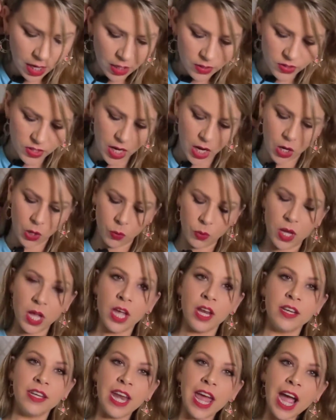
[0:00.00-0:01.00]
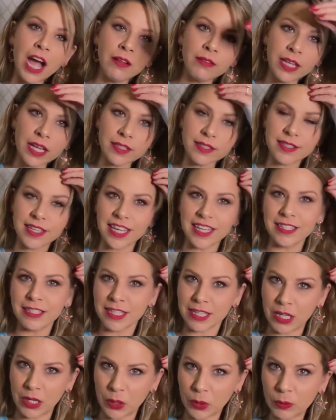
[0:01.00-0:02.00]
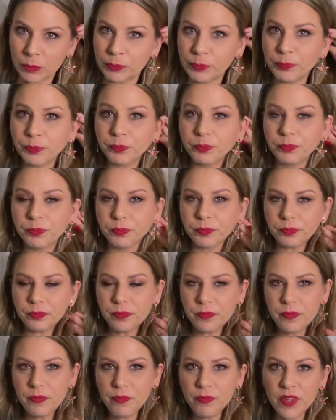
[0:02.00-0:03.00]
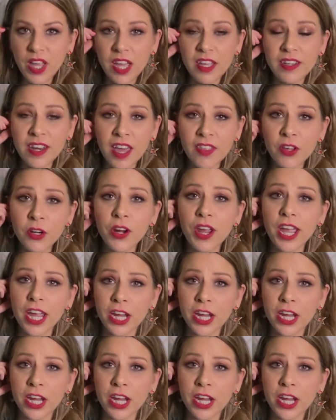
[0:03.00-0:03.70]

So now let's get to another